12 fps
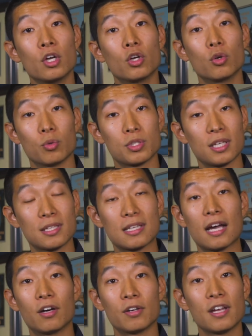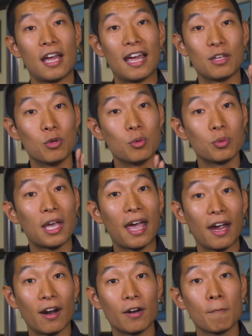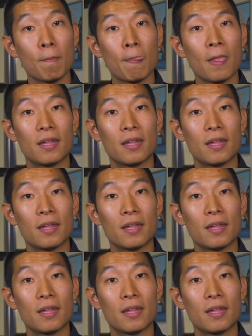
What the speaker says: who sits down and you care,